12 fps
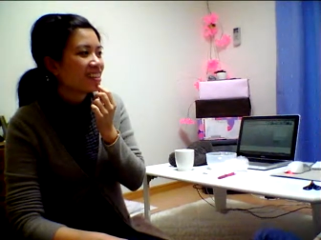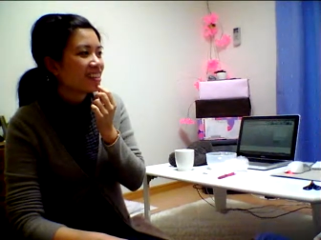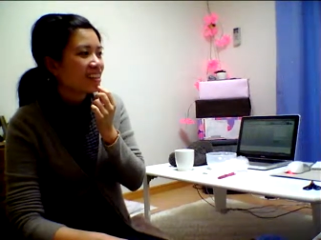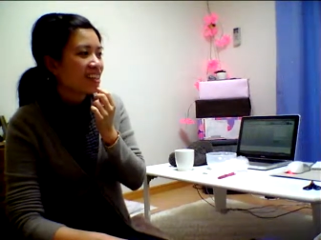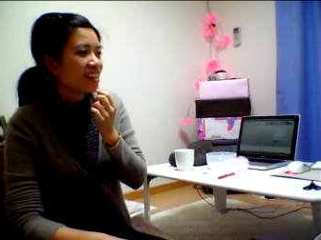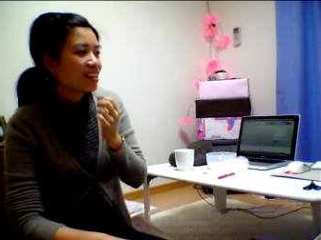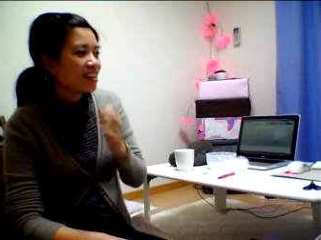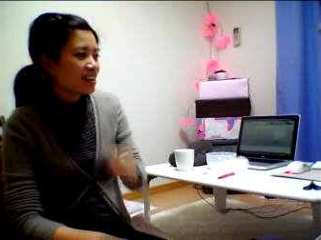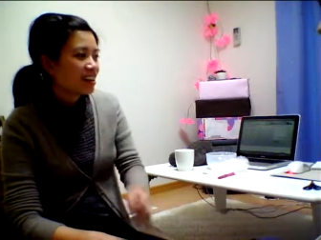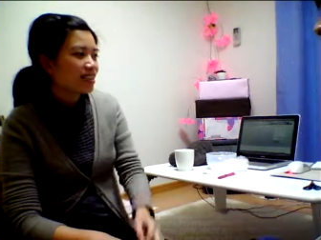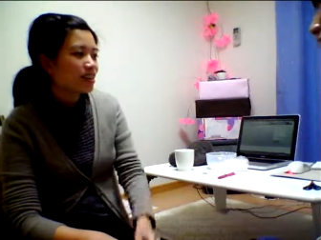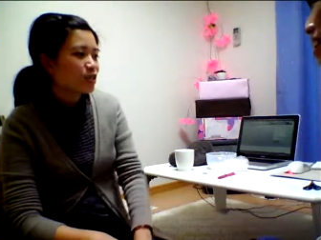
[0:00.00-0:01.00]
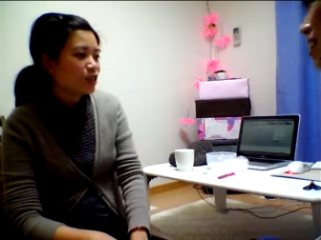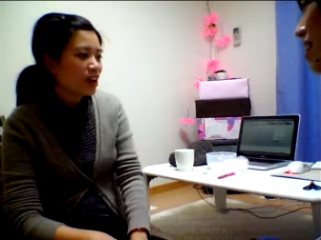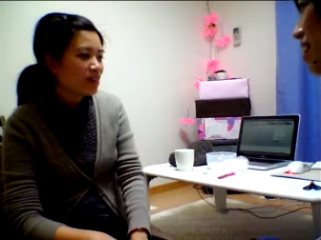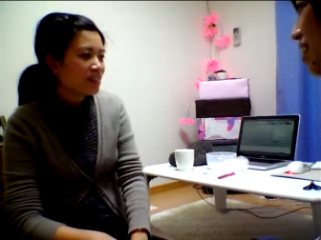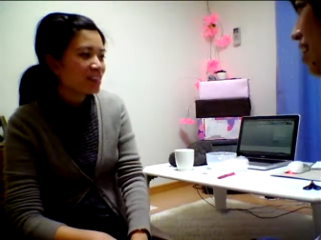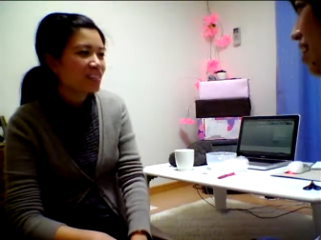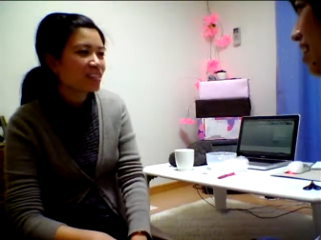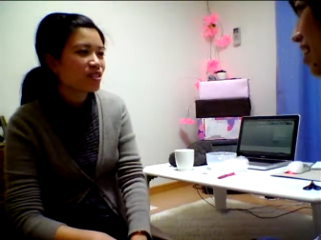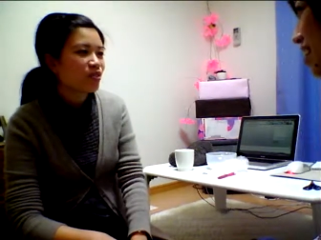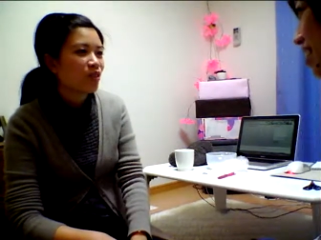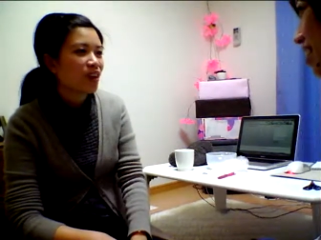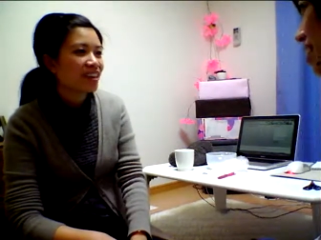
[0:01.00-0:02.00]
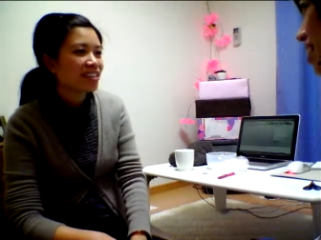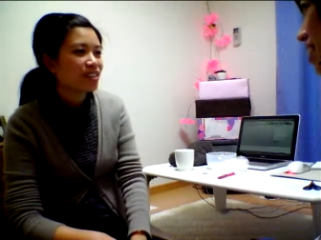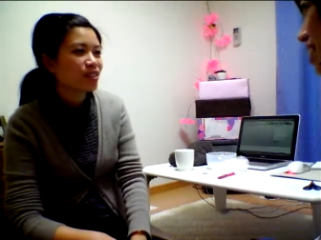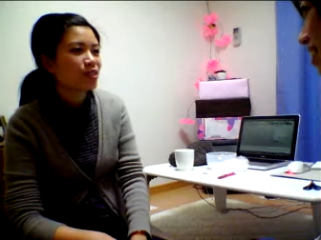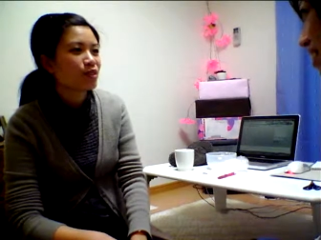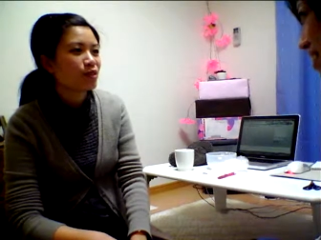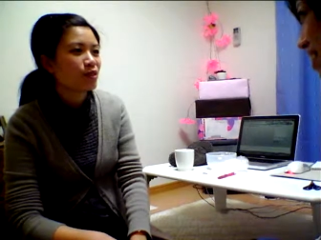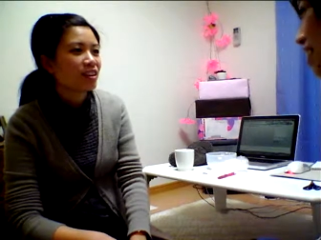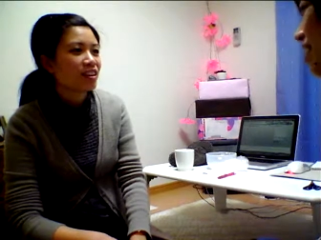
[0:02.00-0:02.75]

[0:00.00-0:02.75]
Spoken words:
Yeah, the driving is fine too.